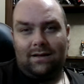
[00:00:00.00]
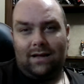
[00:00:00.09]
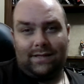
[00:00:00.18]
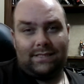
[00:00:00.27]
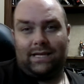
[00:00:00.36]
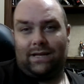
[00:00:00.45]

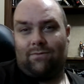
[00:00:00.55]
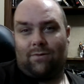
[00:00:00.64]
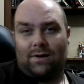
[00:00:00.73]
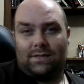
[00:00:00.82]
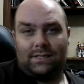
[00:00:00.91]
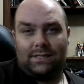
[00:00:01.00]
I've seen
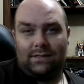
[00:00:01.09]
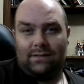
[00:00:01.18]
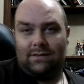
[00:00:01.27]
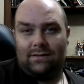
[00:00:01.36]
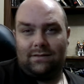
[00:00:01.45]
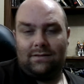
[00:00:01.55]
worse.
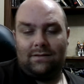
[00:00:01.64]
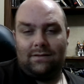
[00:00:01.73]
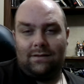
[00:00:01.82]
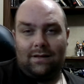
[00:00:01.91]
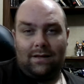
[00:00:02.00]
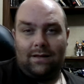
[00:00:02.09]

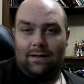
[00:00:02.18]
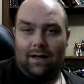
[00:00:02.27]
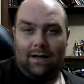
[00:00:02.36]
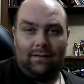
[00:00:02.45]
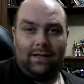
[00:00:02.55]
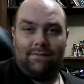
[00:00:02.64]

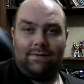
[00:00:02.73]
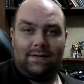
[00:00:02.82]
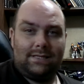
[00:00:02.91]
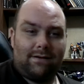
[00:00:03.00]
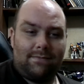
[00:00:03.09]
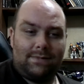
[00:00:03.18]
I'll leave a
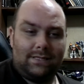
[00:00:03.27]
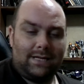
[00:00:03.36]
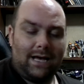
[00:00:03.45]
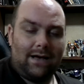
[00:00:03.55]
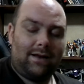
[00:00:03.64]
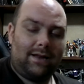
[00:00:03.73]
description
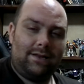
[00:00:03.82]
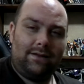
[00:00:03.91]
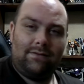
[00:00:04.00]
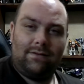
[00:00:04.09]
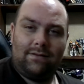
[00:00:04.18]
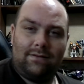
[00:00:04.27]

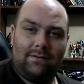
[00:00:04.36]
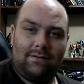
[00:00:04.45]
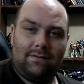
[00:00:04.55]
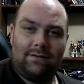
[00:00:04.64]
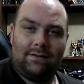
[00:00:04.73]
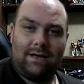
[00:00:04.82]
down
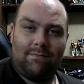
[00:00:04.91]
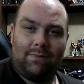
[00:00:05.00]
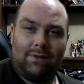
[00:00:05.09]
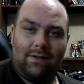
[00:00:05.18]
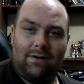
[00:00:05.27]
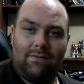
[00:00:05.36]

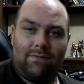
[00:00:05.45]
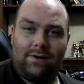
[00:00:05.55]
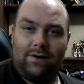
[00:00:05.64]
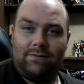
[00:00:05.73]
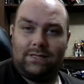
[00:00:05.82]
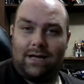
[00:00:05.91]
below for
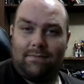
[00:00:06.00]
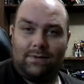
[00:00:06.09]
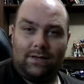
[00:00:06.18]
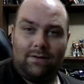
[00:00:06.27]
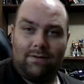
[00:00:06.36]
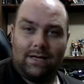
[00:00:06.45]

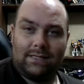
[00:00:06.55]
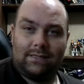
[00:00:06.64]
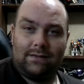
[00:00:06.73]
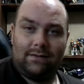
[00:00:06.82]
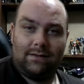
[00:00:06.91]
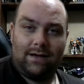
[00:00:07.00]

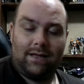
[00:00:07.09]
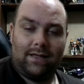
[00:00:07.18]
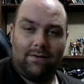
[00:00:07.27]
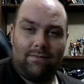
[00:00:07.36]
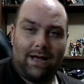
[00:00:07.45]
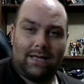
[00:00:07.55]

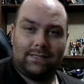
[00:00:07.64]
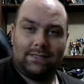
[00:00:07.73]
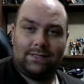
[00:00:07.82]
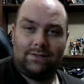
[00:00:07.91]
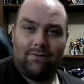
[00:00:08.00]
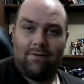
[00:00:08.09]
newtypeus.us's
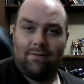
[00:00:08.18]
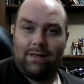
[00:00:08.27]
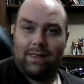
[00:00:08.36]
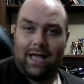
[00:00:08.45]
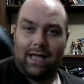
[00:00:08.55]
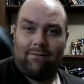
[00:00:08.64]
store
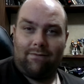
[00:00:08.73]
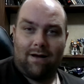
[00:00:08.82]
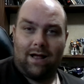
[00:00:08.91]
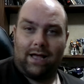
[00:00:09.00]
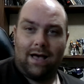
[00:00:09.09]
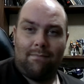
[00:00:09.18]
where
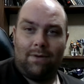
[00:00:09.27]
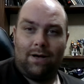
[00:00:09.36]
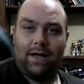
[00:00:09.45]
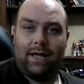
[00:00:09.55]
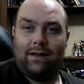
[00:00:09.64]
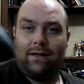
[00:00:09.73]
I got
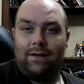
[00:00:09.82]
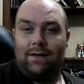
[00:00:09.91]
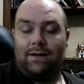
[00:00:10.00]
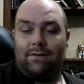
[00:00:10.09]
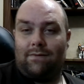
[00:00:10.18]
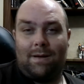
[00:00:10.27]
mine.
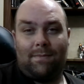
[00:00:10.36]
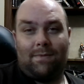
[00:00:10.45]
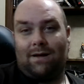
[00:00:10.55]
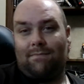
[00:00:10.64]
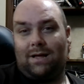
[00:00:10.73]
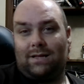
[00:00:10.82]
Remember,
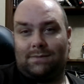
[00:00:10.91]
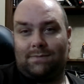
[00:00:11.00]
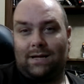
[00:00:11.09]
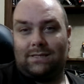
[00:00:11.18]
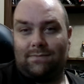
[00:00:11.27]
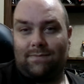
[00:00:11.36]
I'm not
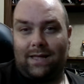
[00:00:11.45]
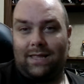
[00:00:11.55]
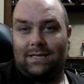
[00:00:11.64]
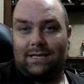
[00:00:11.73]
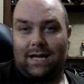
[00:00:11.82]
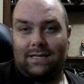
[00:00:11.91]
sponsored by
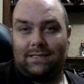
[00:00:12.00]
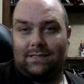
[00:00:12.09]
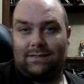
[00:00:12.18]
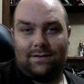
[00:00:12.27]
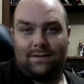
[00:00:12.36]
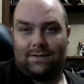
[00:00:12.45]
these guys.
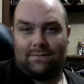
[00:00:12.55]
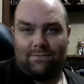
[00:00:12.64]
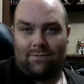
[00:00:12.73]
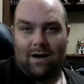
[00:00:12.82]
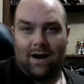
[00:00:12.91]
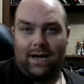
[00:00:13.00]
It's just
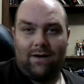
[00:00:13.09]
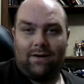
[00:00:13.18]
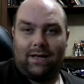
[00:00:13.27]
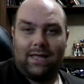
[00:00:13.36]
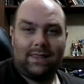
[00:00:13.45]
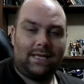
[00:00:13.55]
where I know
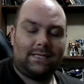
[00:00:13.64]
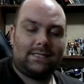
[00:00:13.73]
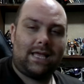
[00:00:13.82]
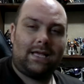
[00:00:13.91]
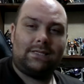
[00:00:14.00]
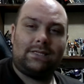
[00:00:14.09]
to get these
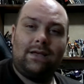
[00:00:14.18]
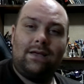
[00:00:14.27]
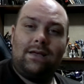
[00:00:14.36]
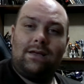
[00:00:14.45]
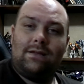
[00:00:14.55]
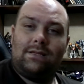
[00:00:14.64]
things.
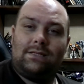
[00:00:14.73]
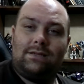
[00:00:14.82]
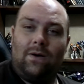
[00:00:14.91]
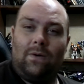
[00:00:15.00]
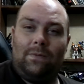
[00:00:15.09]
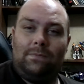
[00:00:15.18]

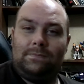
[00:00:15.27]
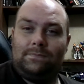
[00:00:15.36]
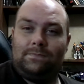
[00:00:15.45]
So,